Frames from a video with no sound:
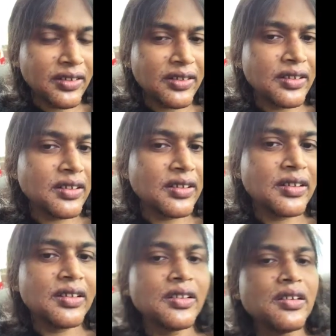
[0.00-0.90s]

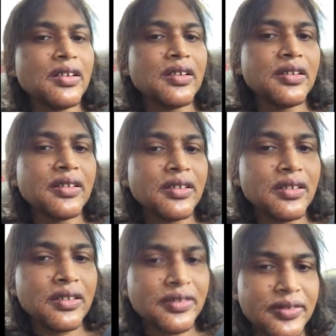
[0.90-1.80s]

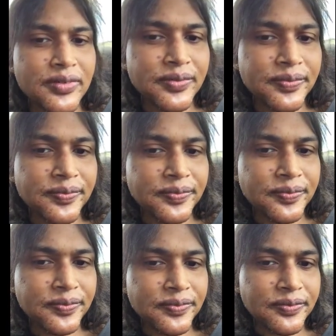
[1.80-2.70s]

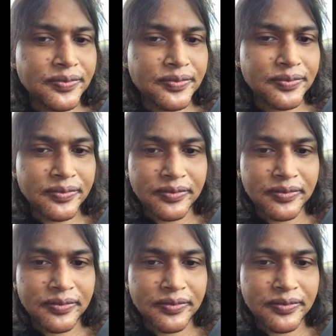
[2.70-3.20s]
Nothing is said.